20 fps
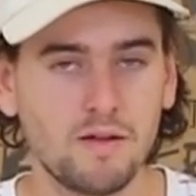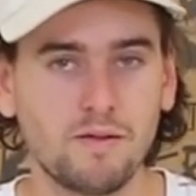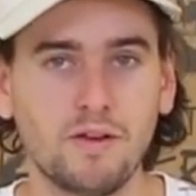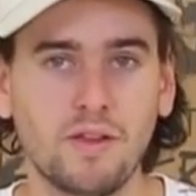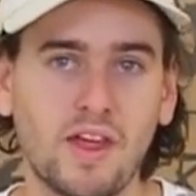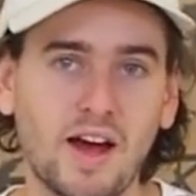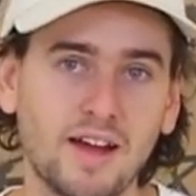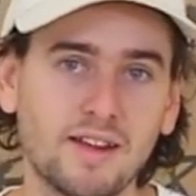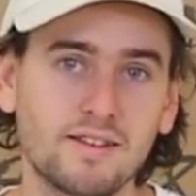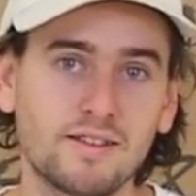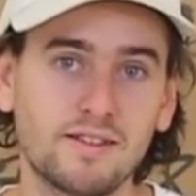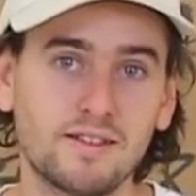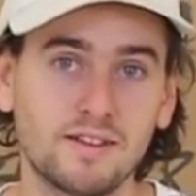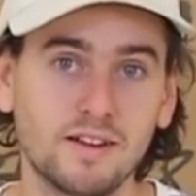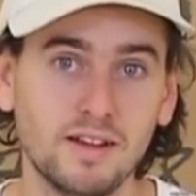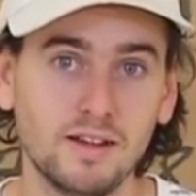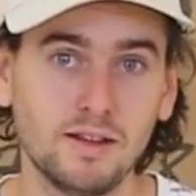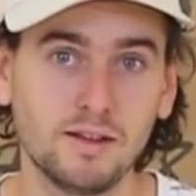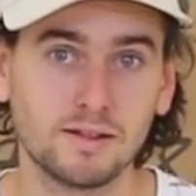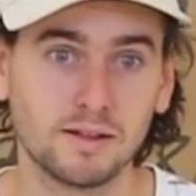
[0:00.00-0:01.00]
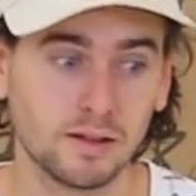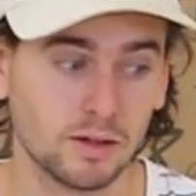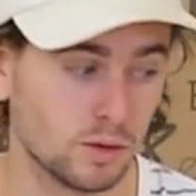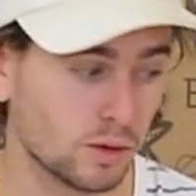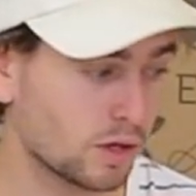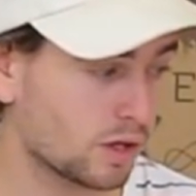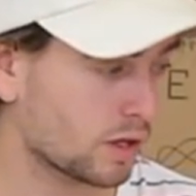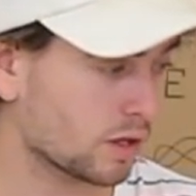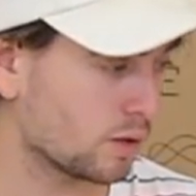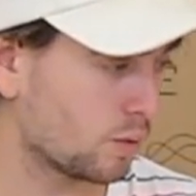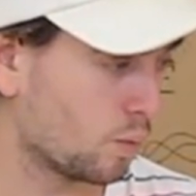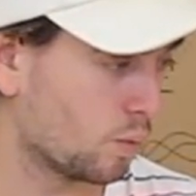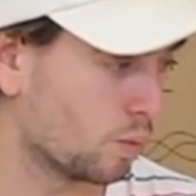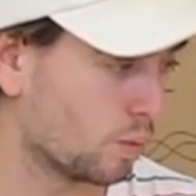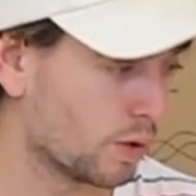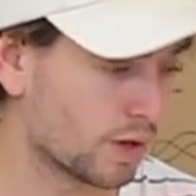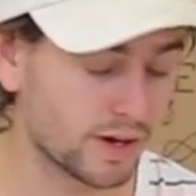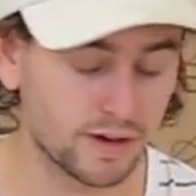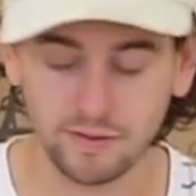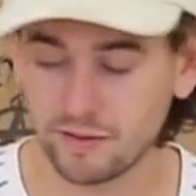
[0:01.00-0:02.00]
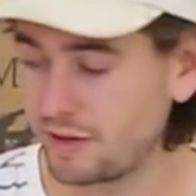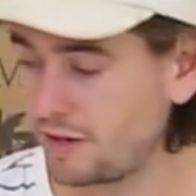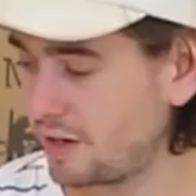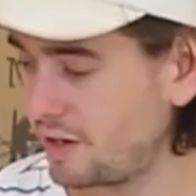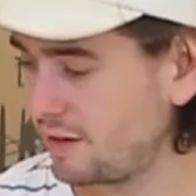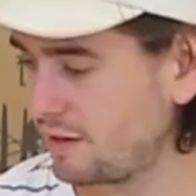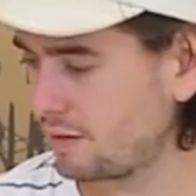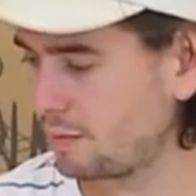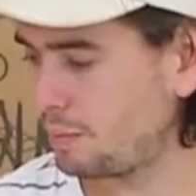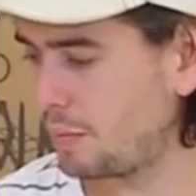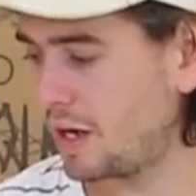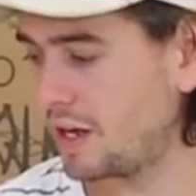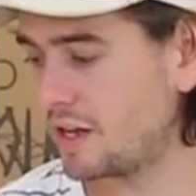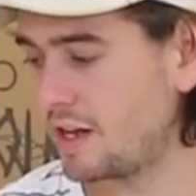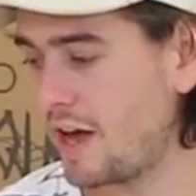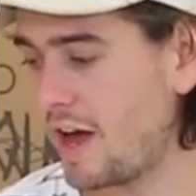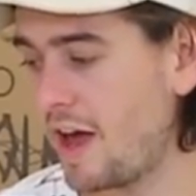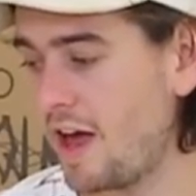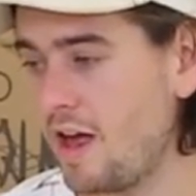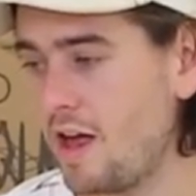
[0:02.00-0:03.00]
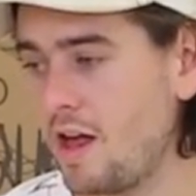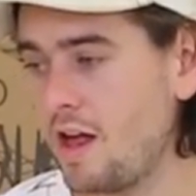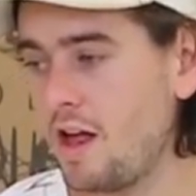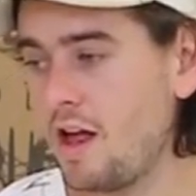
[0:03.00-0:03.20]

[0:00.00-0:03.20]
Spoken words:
for that steez look, whatever it is, but yeah,